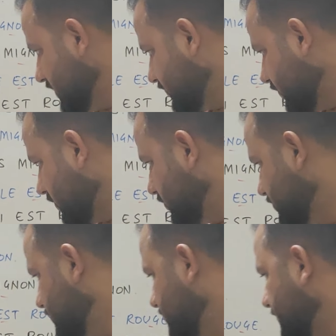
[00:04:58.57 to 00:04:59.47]
It
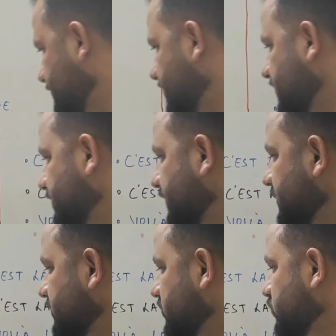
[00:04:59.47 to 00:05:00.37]
follows subject
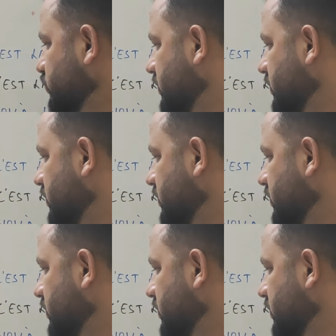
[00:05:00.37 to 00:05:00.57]
plus